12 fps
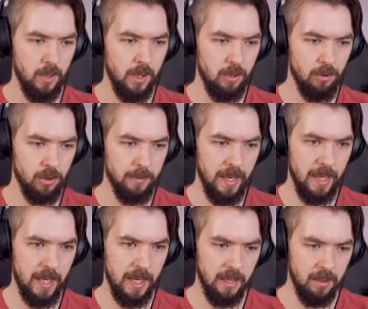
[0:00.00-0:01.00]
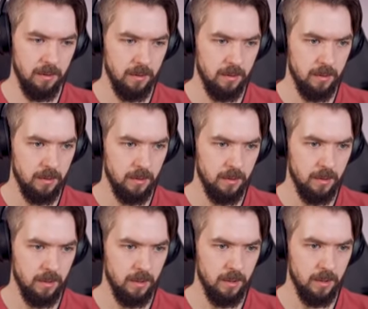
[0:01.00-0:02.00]
What are you doing to my guy?
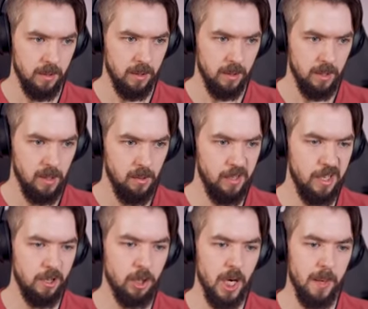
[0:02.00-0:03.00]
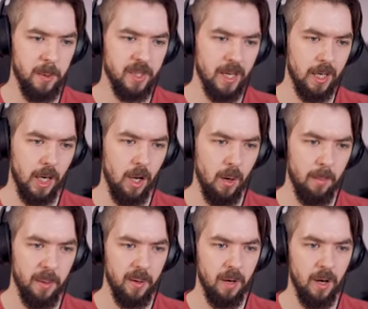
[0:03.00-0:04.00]
Where are you trying to put that
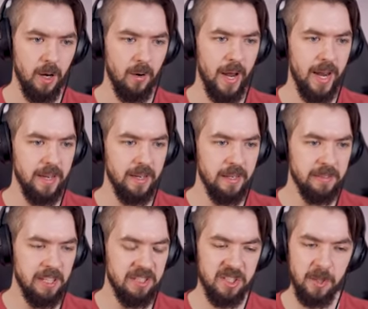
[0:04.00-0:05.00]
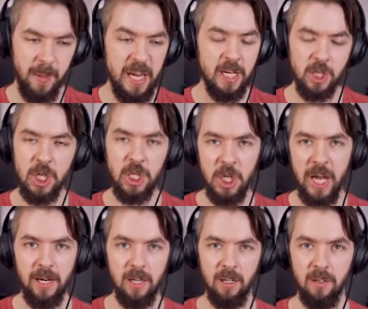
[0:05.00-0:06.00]
club? Alright? This is a P G
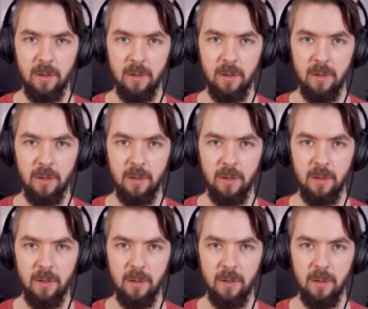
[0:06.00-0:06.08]
channel.